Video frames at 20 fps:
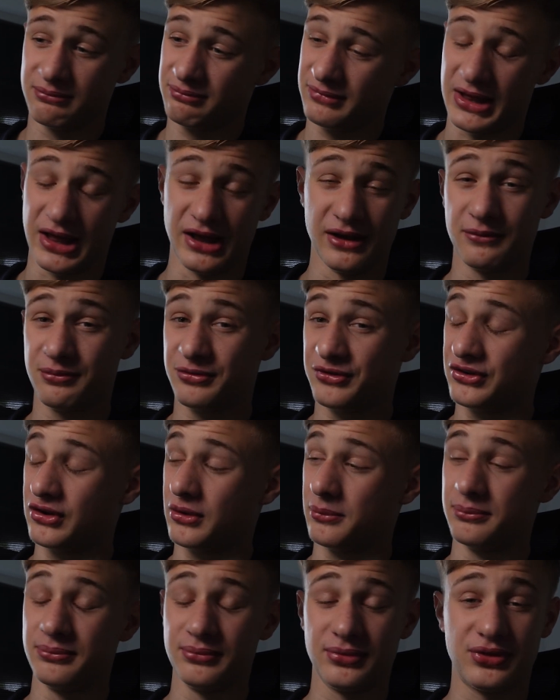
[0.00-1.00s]
There are
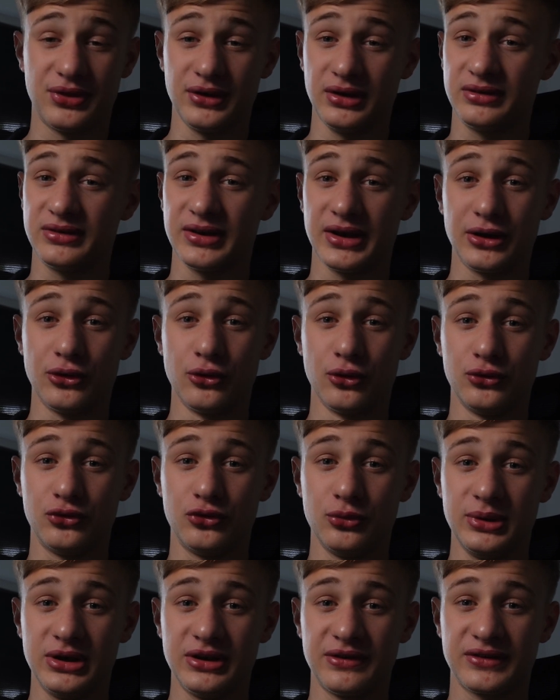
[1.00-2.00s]
some things that are going to
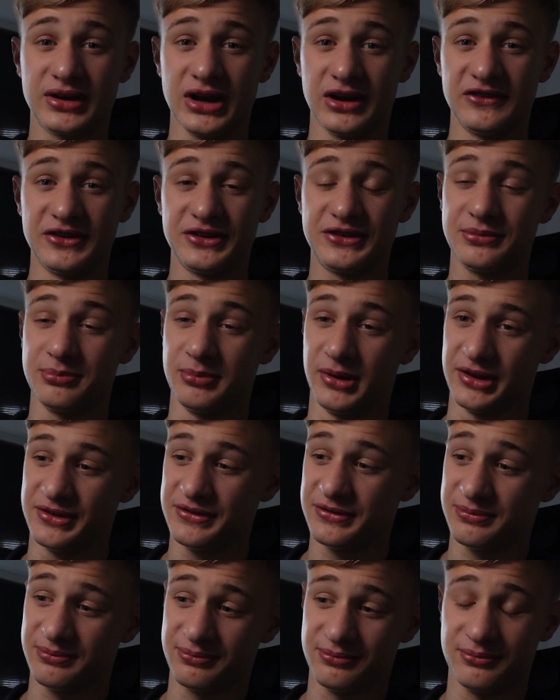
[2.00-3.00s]
be discovered,
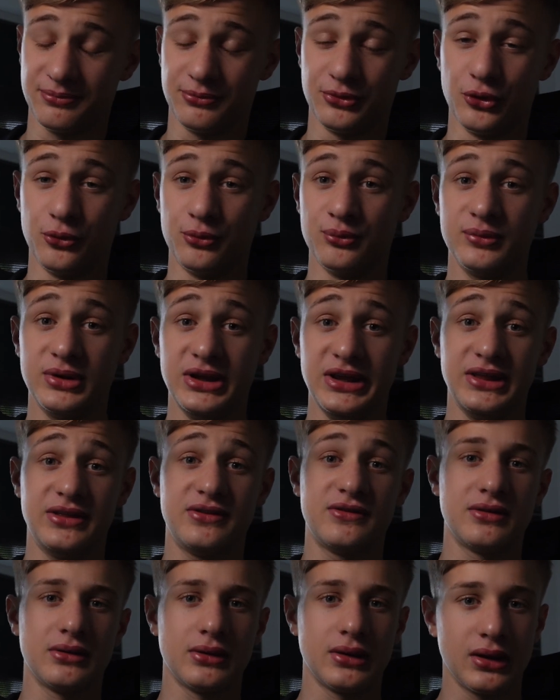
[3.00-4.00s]
but bro,
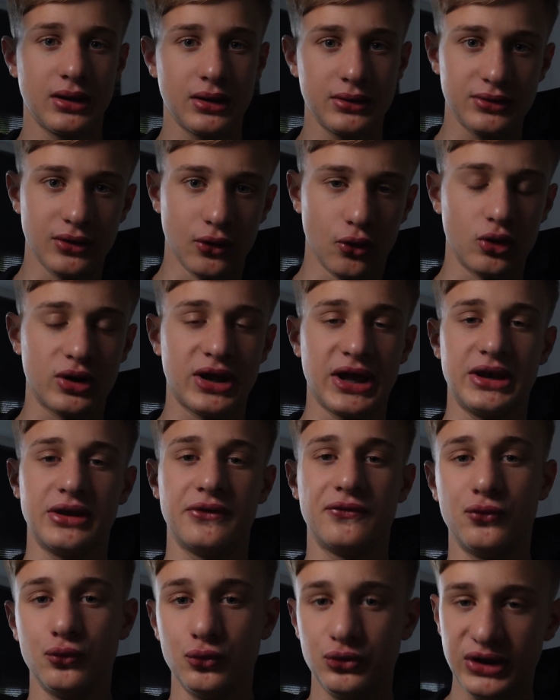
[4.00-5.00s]
eat the organic
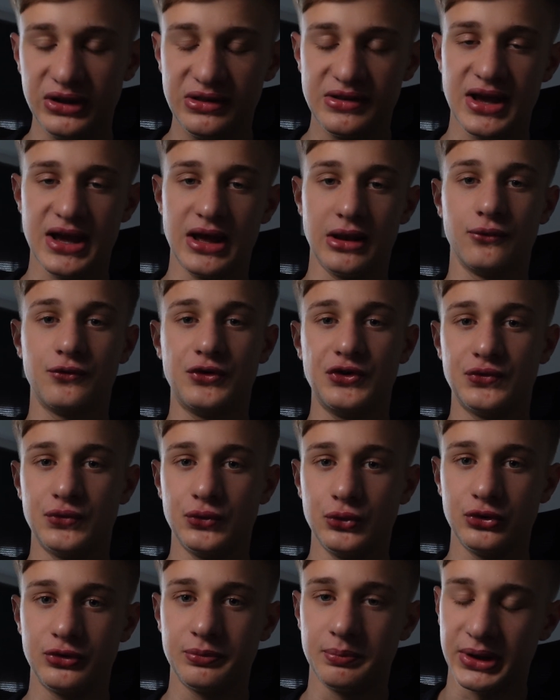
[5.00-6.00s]
food, eat the healthy
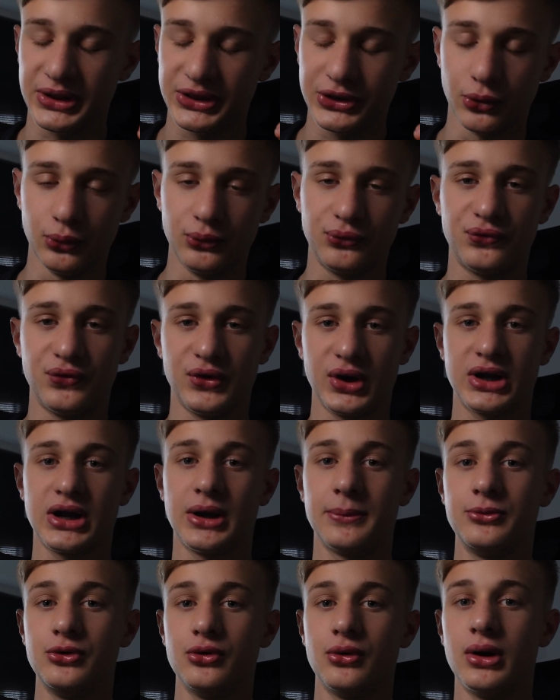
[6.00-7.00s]
food, but don't fuck
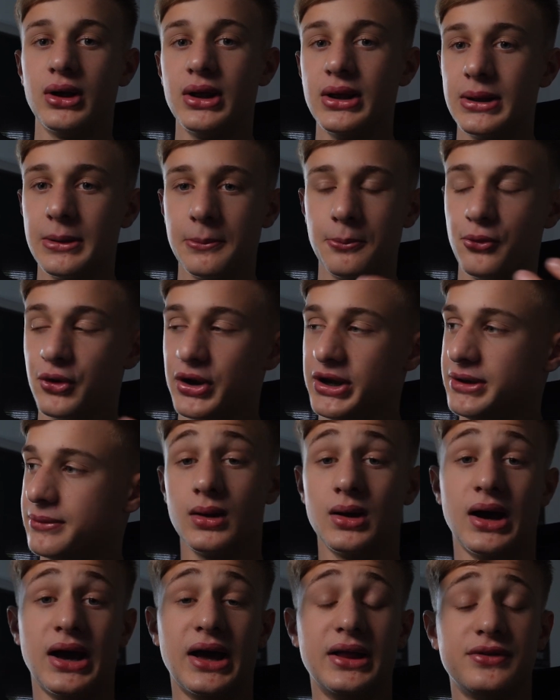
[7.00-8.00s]
up your brain.
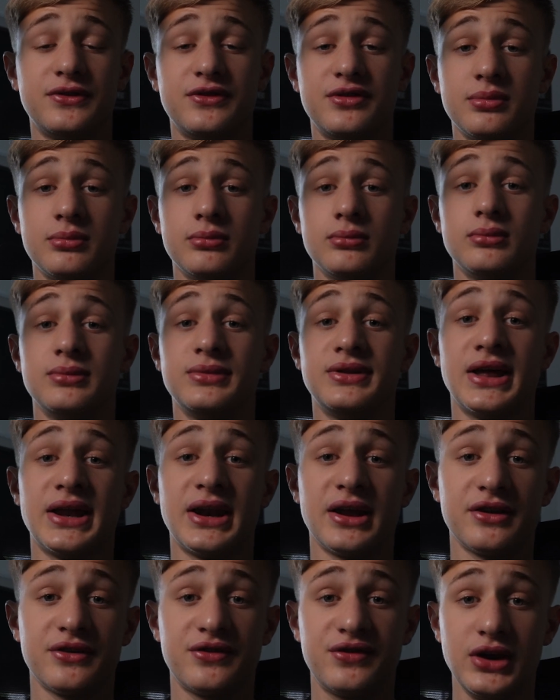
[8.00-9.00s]
And that
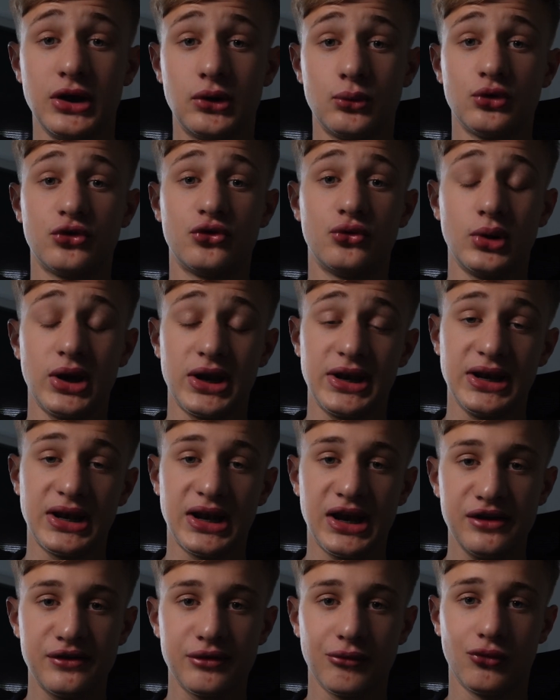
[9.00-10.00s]
are the secrets to getting
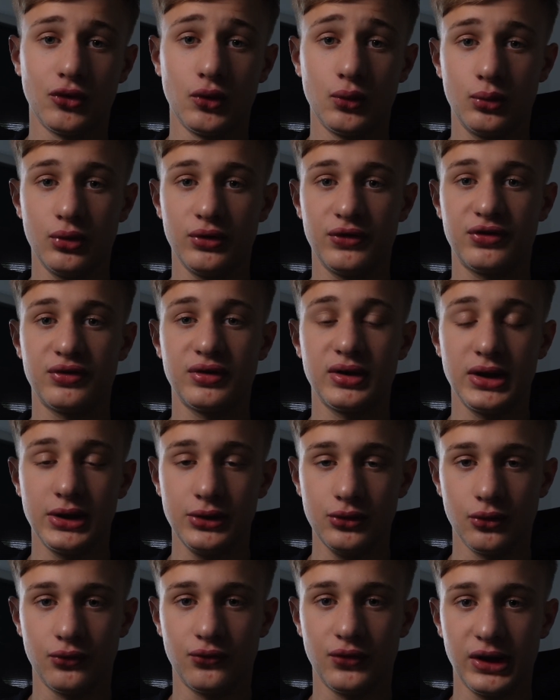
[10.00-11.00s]
laser focus in
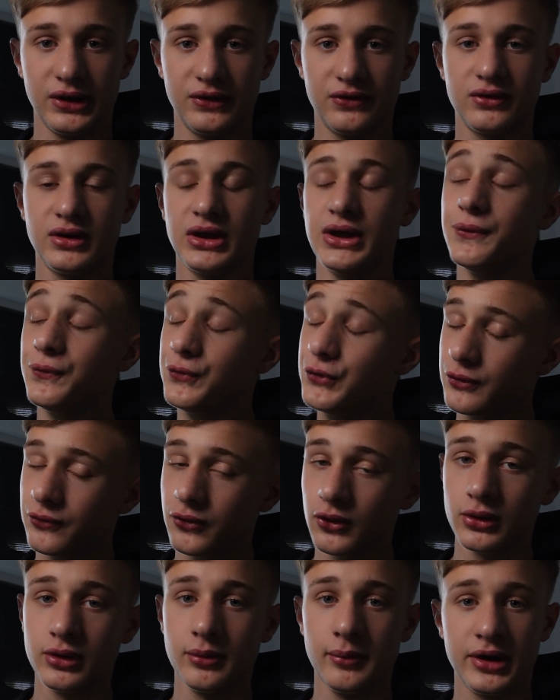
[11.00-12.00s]
your fights. If you
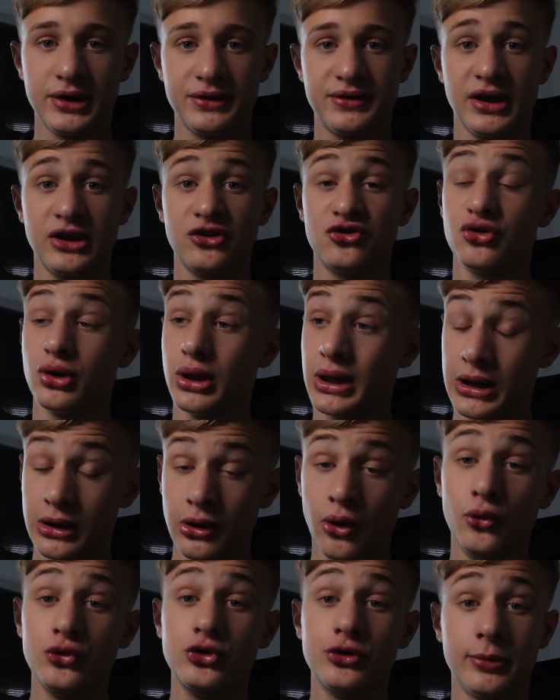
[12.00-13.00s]
follow the meditation
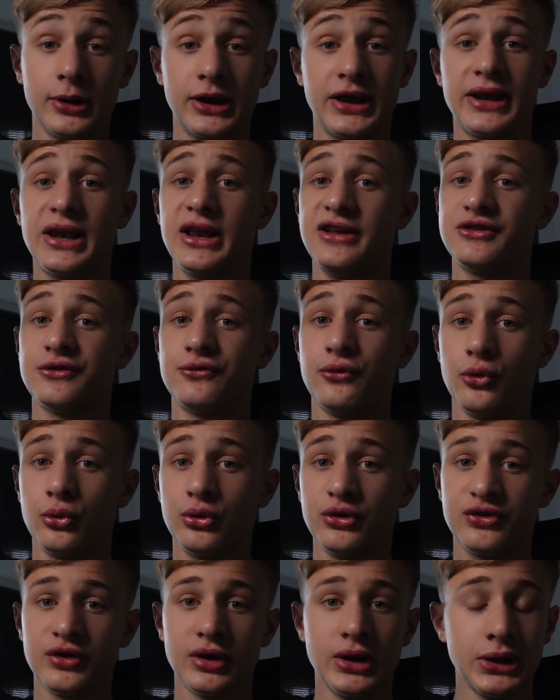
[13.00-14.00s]
alone, you will get laser
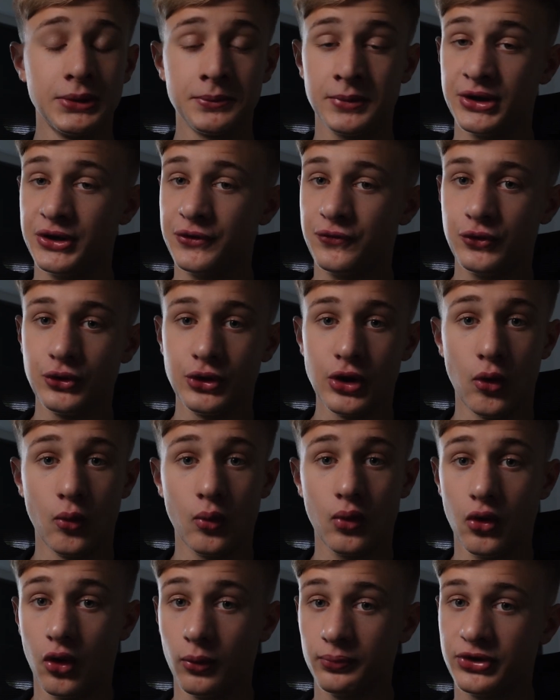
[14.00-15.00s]
focus. But if you
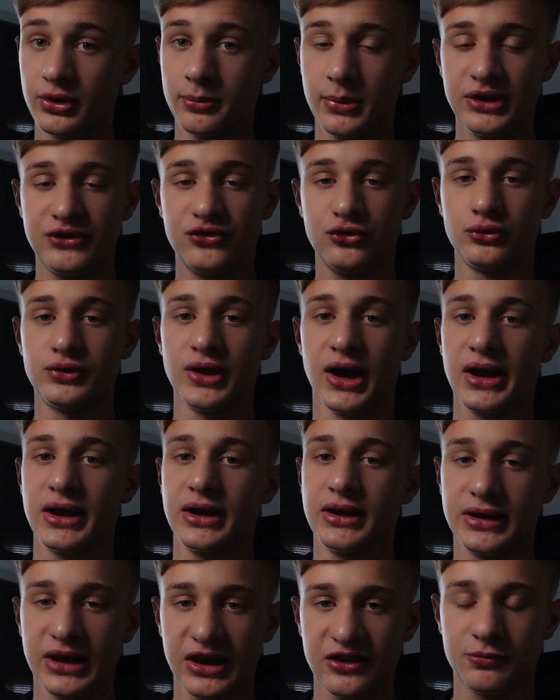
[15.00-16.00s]
know, optimize your
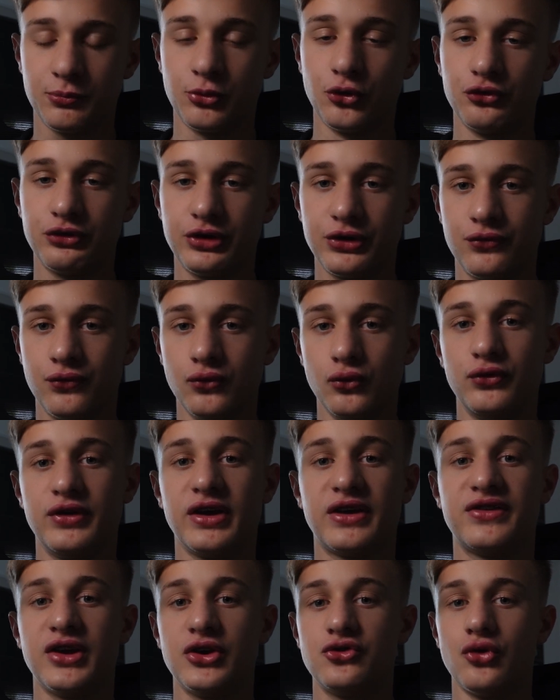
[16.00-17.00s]
diet, less processed foods,
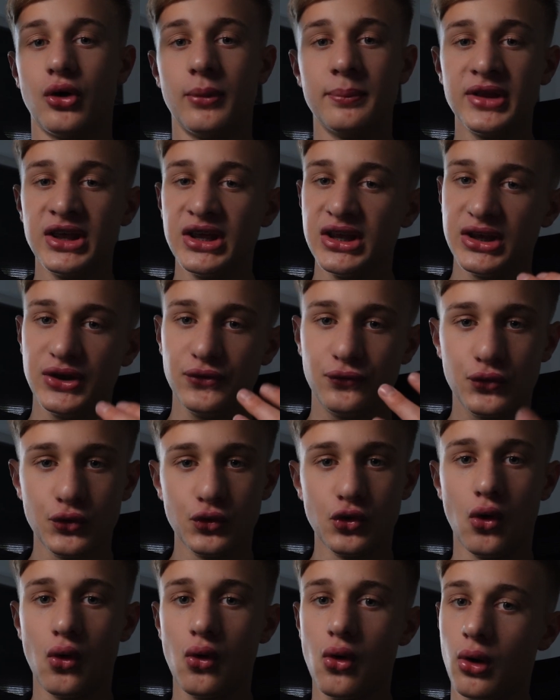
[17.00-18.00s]
etc. If you
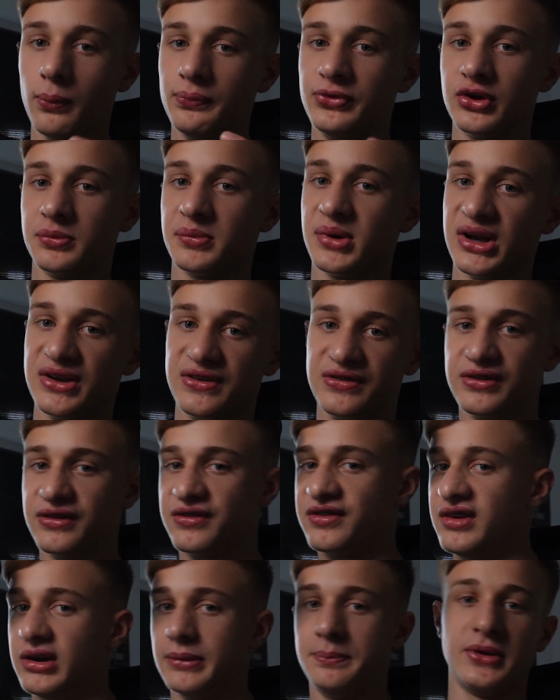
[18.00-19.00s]
know, optimize the
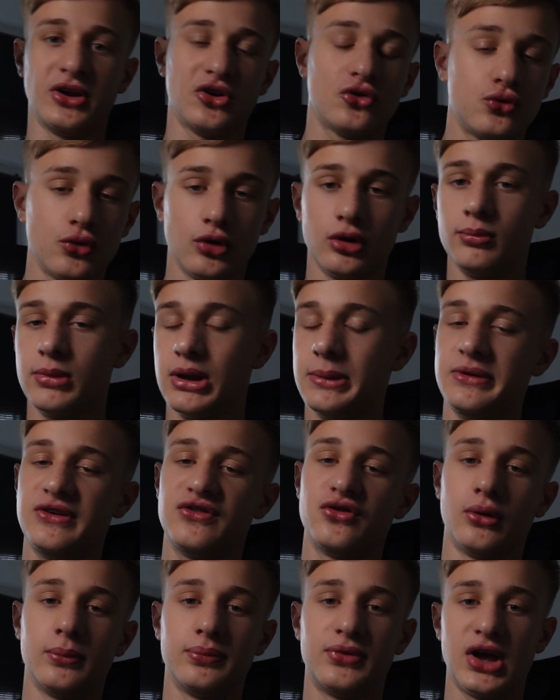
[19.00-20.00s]
slipping drill maybe
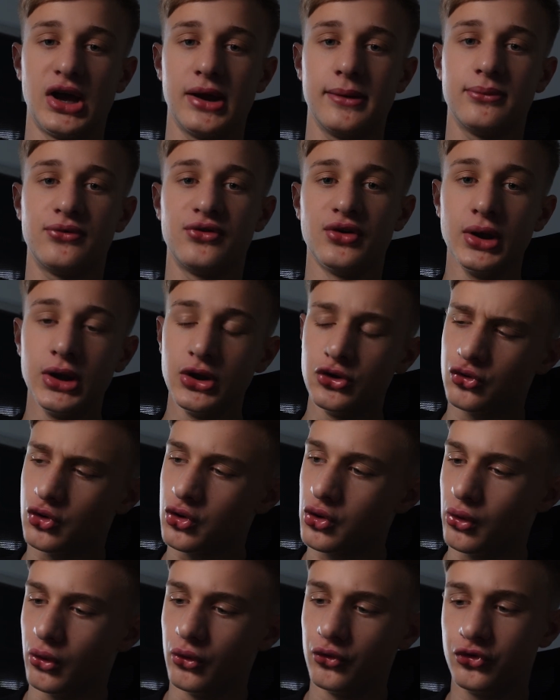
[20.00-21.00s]
sometimes. You
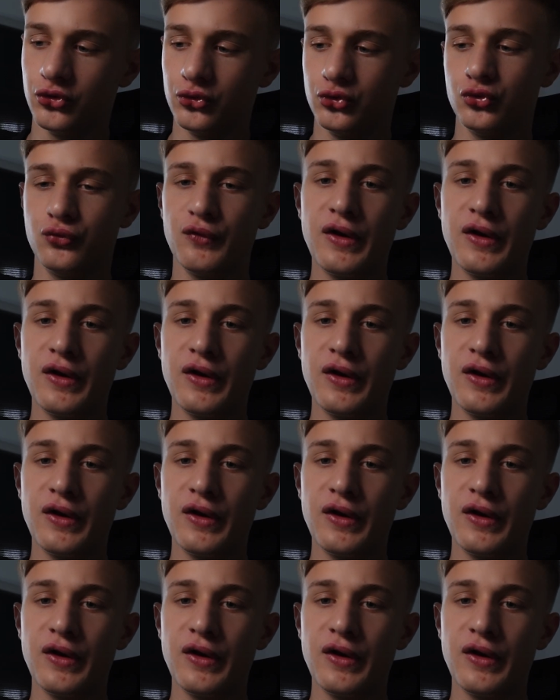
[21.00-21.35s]
can also do